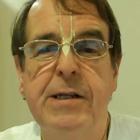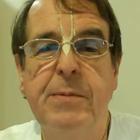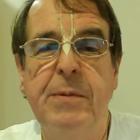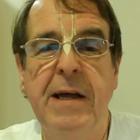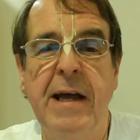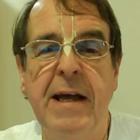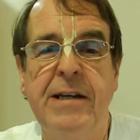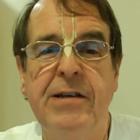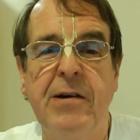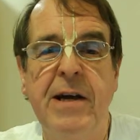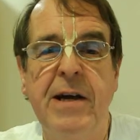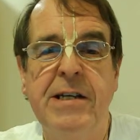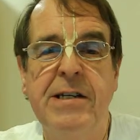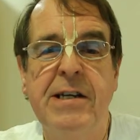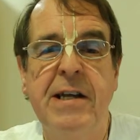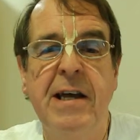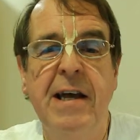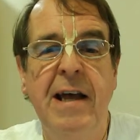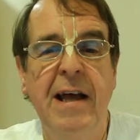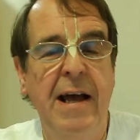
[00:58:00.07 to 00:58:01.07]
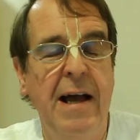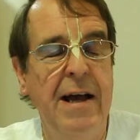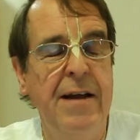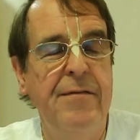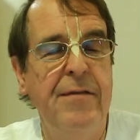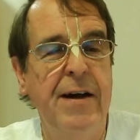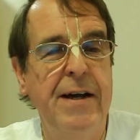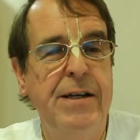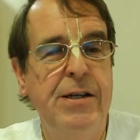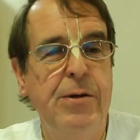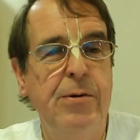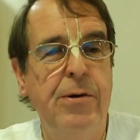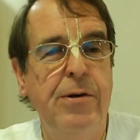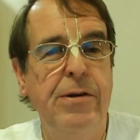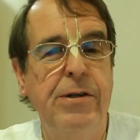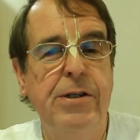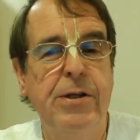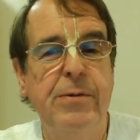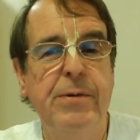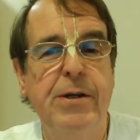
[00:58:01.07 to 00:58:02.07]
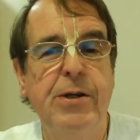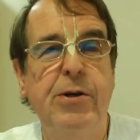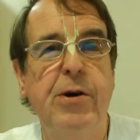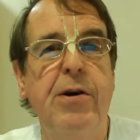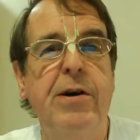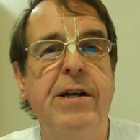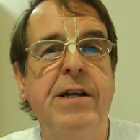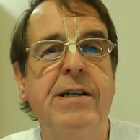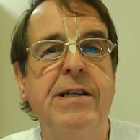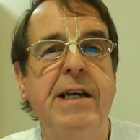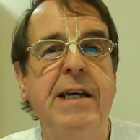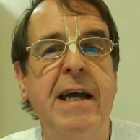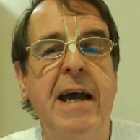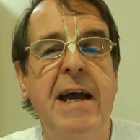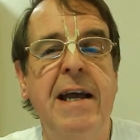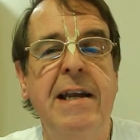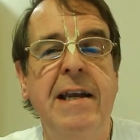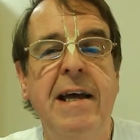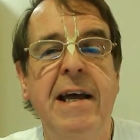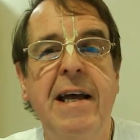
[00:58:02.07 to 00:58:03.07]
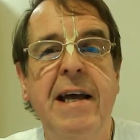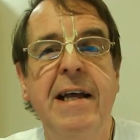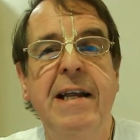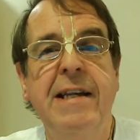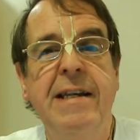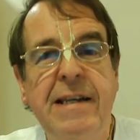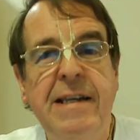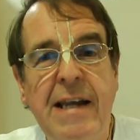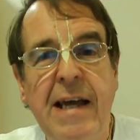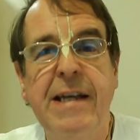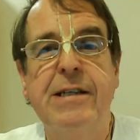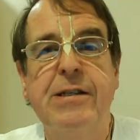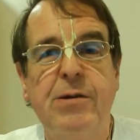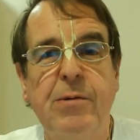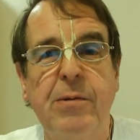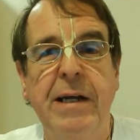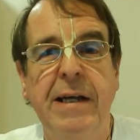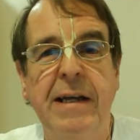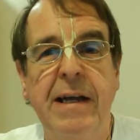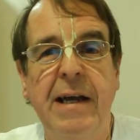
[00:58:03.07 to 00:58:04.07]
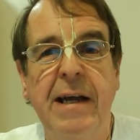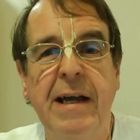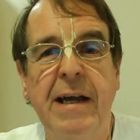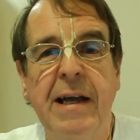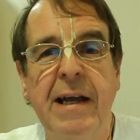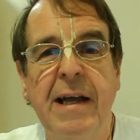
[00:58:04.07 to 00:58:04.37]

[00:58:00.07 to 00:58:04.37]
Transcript: to be addressed. I invite you all to join us again next week,